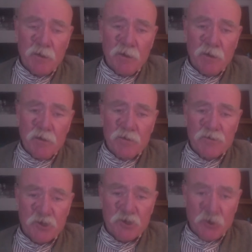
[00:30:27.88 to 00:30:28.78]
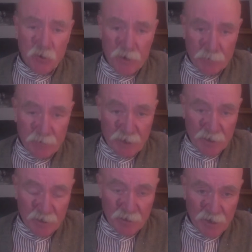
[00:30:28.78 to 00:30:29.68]
securing, meaning
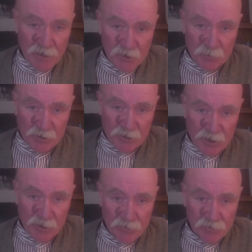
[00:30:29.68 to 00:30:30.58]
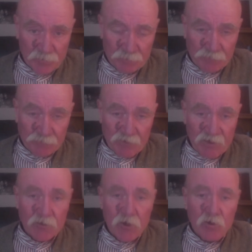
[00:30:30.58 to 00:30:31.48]
the Azerbaijanis. The
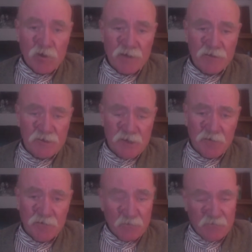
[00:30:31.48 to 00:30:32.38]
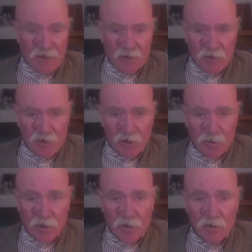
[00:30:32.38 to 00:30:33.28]
lowland stuff, Valley
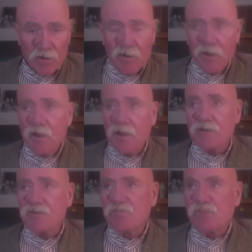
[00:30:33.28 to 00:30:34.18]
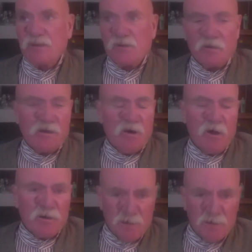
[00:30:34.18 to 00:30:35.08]
Karabakh, is basically, call
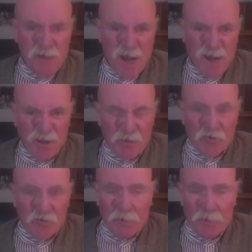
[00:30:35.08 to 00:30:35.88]
it tank country.